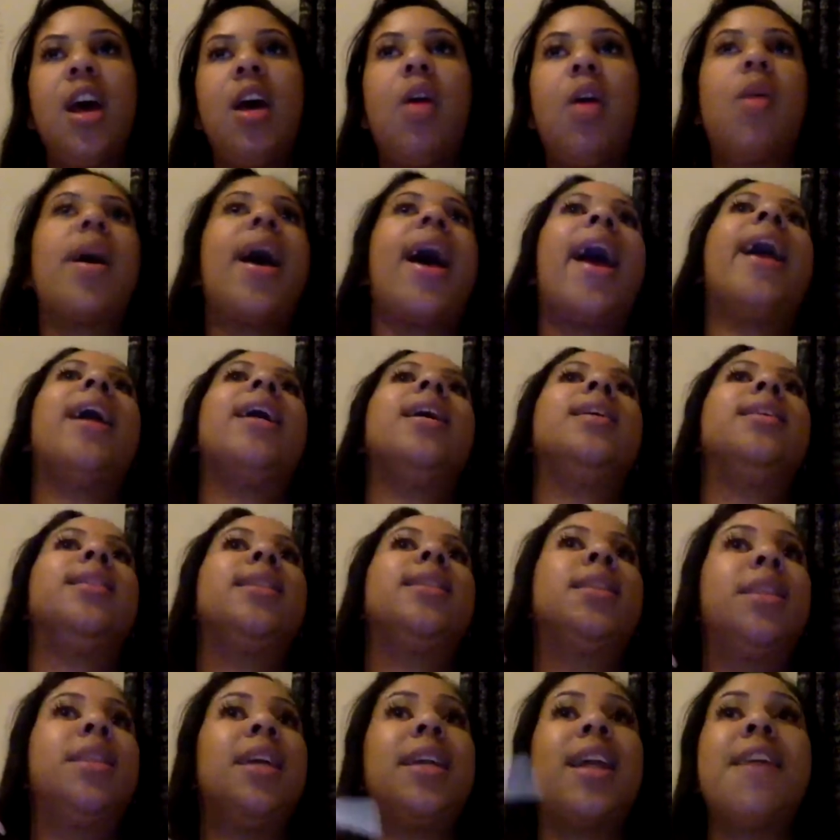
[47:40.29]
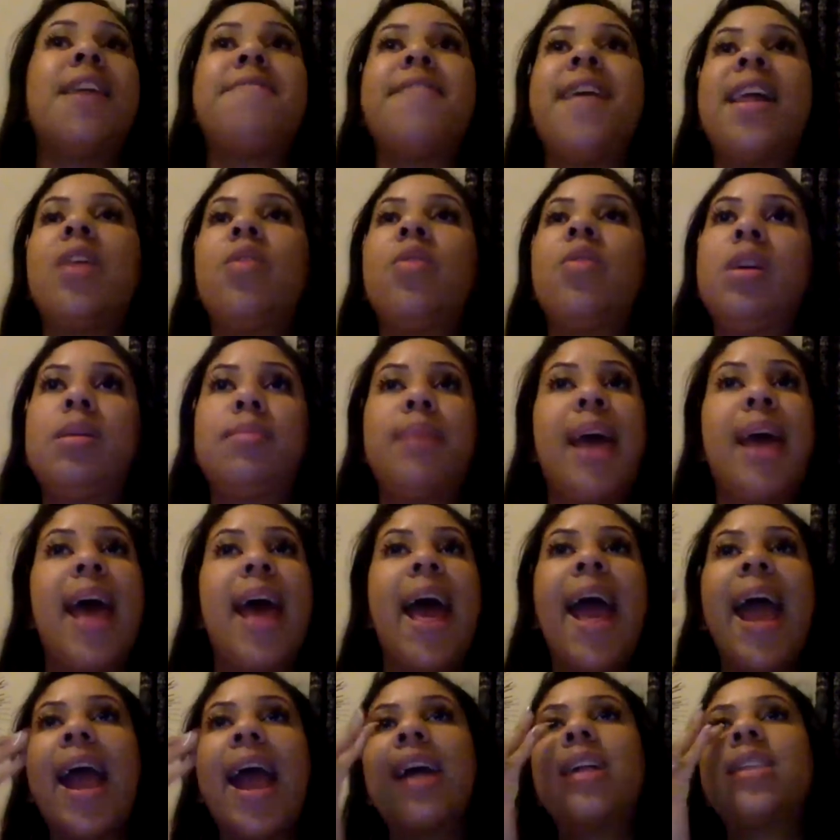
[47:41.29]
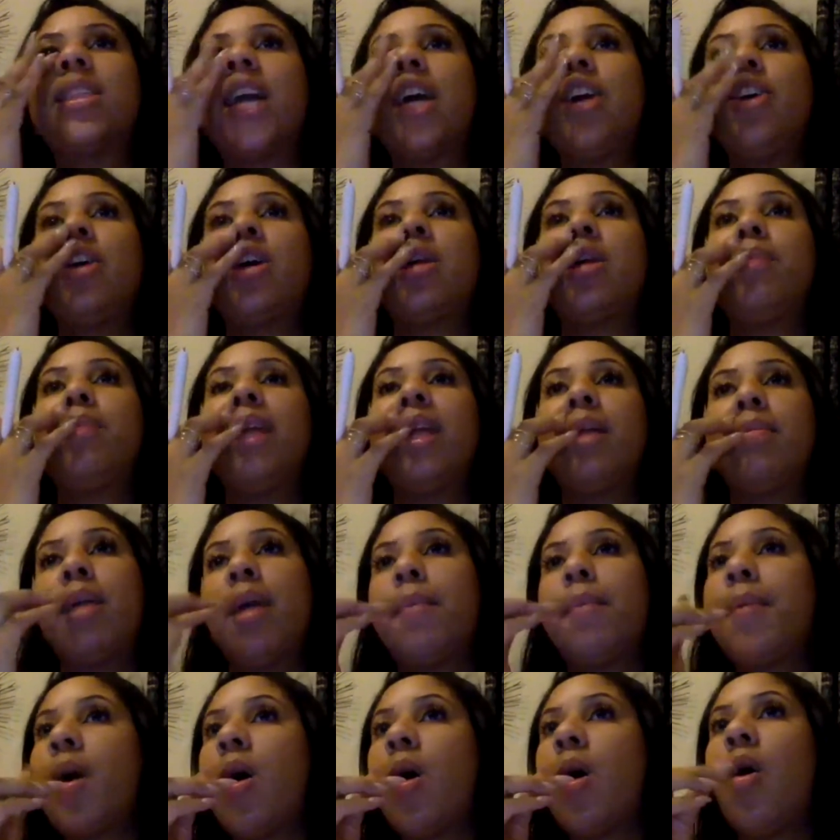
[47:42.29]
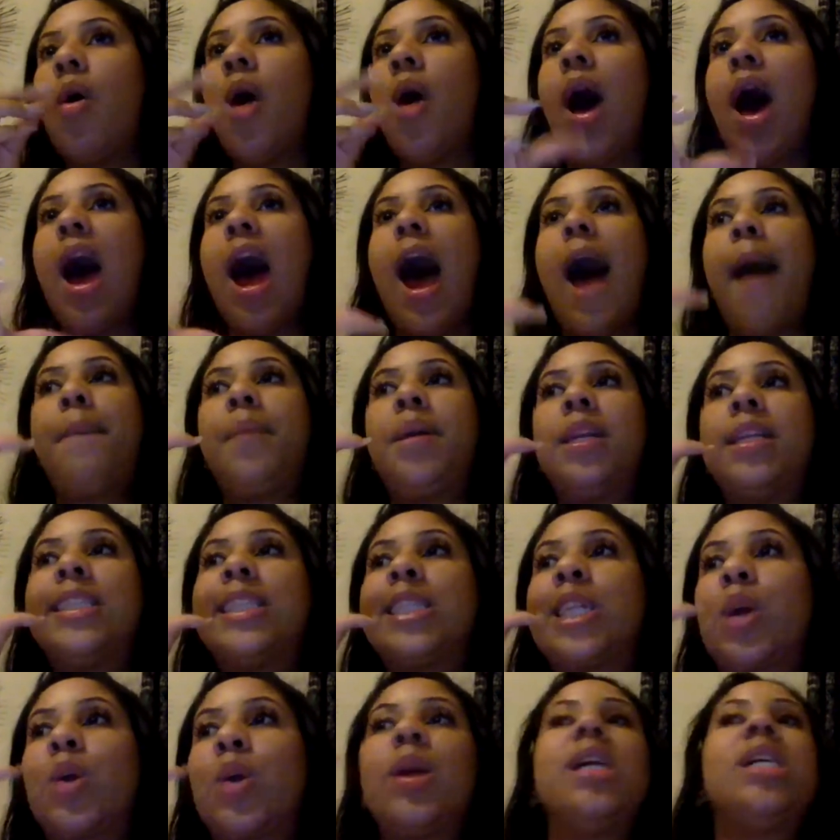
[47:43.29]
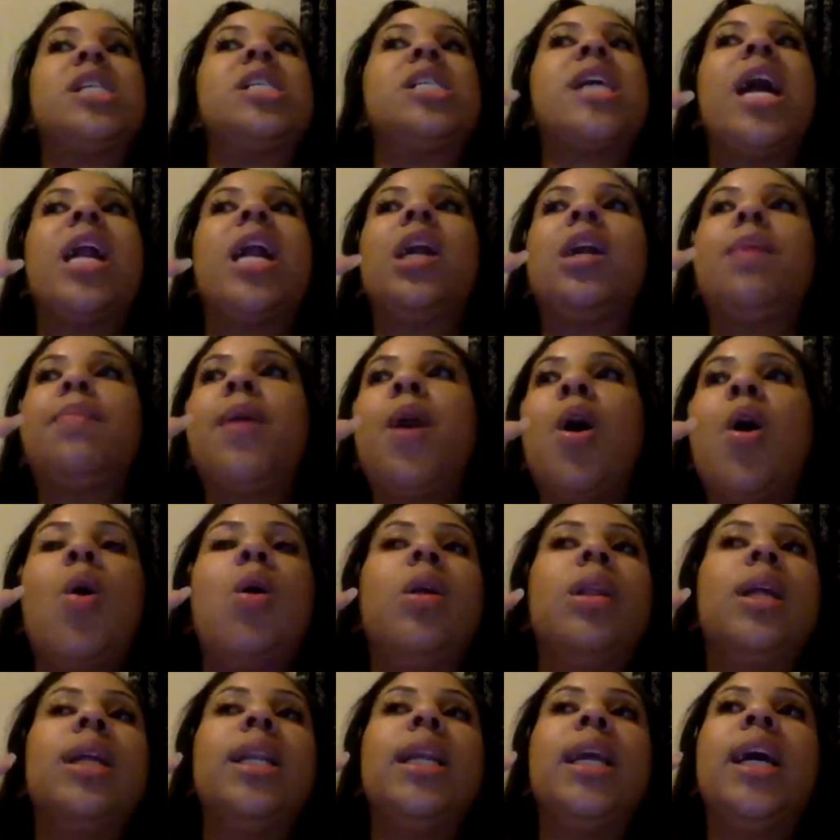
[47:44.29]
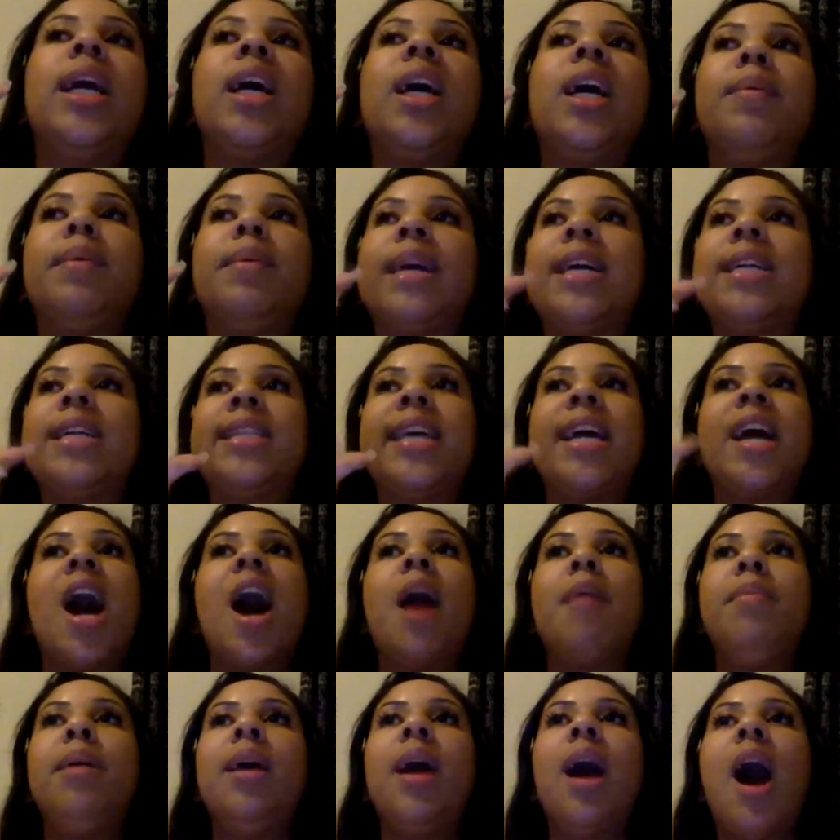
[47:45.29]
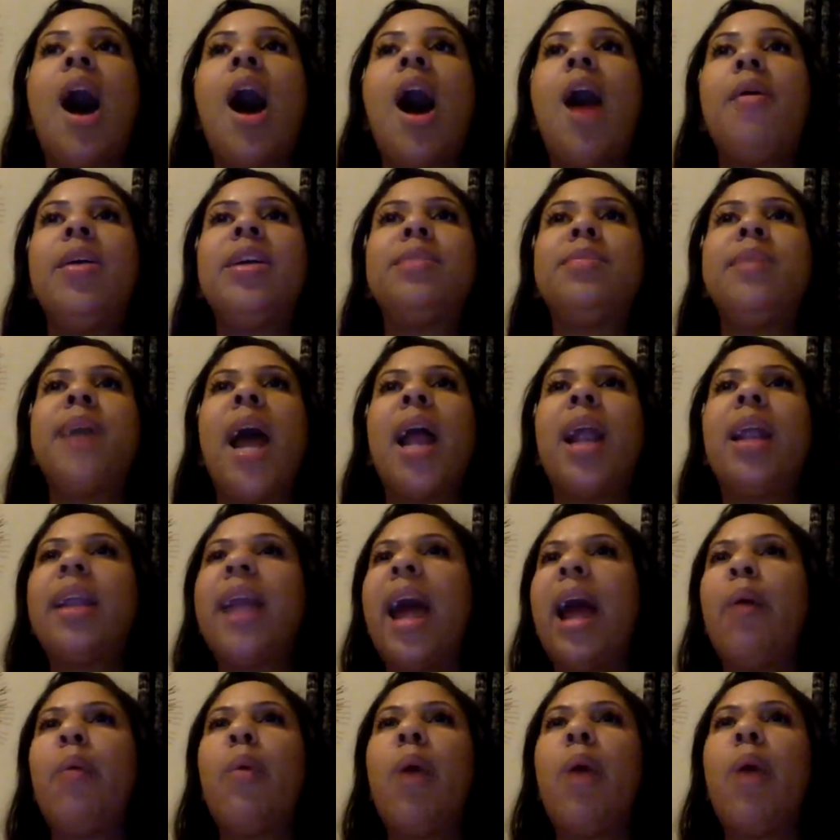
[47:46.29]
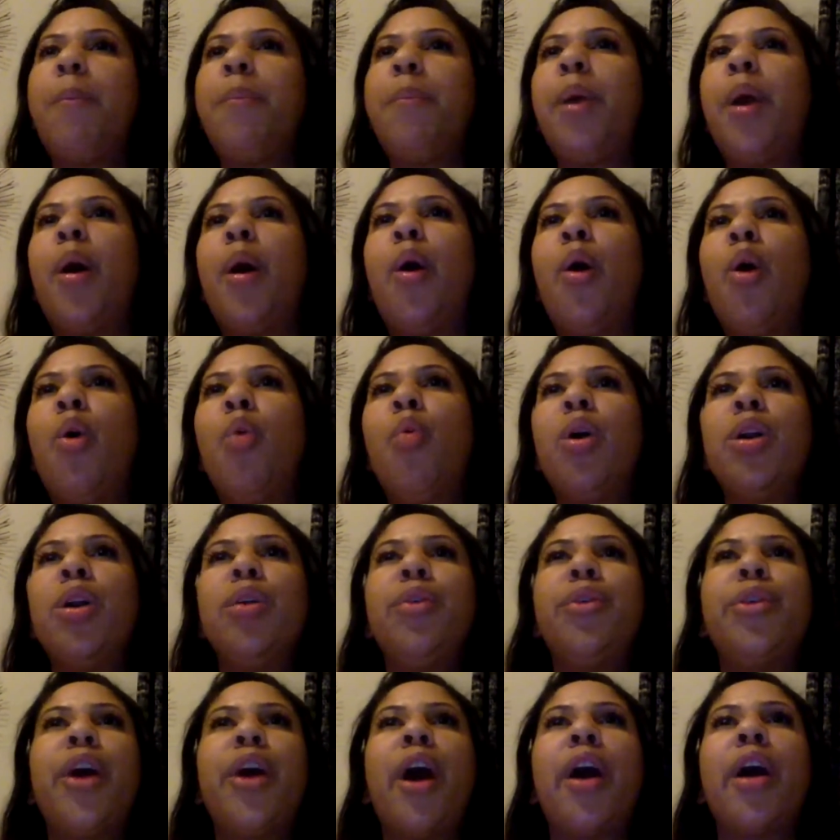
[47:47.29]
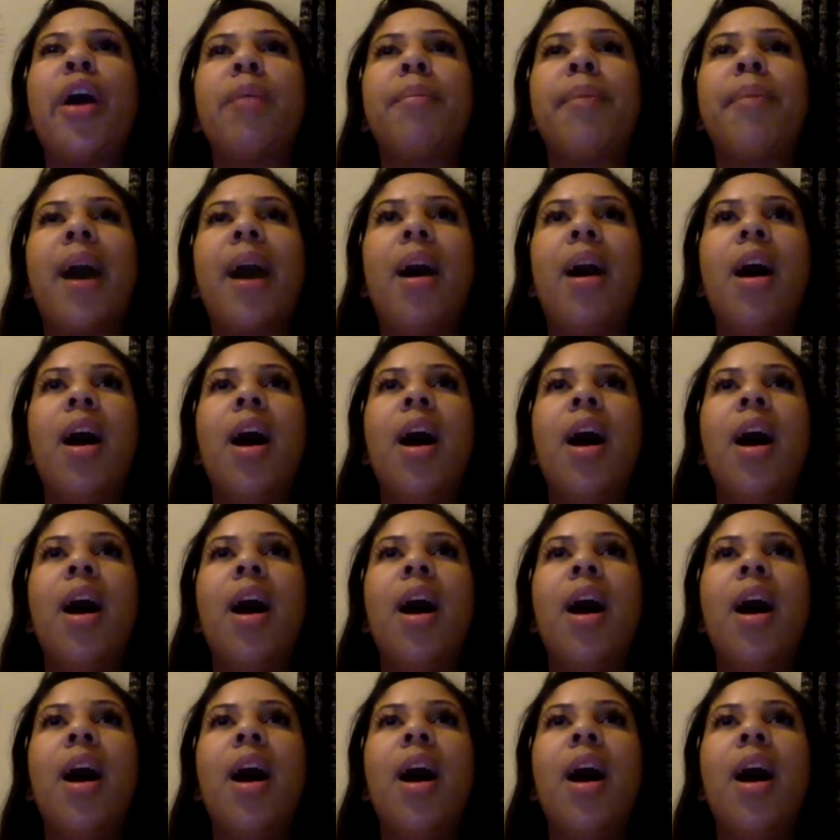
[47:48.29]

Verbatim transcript: Okay. So then I follow up. Hey, I saw you completed my poll. I put a screenshot of the poll in there because they all be always be like, what poll? What are you talking about?